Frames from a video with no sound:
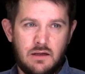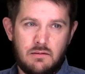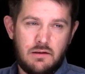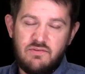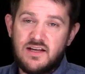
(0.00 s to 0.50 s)

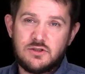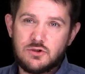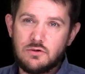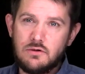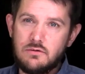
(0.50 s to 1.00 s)
If that's
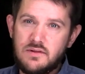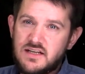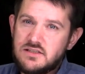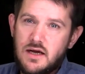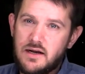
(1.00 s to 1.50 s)
true,
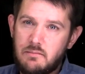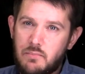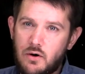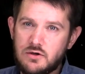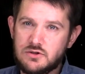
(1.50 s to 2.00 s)
that's not
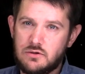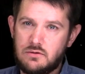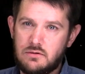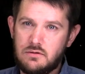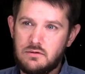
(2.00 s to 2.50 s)
impartial.
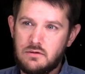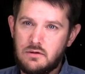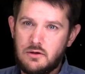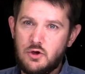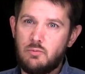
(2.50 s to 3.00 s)

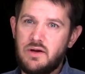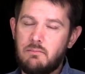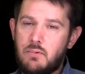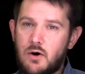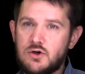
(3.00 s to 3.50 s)
You're being
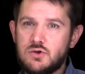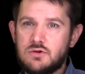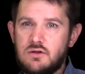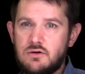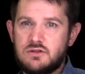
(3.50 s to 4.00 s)
partial to
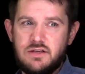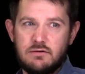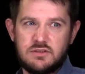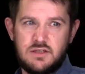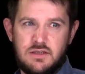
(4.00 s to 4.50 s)
those
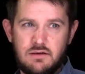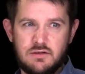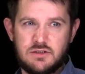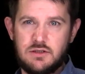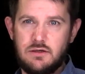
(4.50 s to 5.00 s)
nearest and
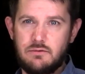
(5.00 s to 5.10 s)
dearest to you.